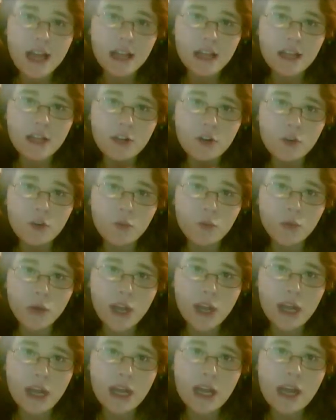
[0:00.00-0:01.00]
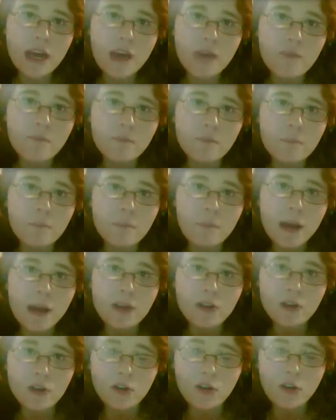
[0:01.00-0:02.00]
Silent Hill 3
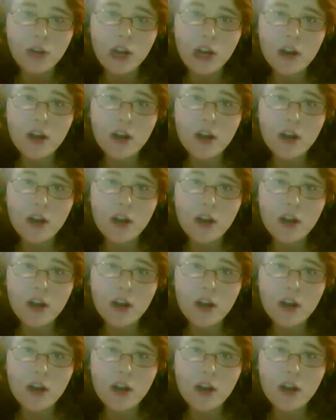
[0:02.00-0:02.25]
by the new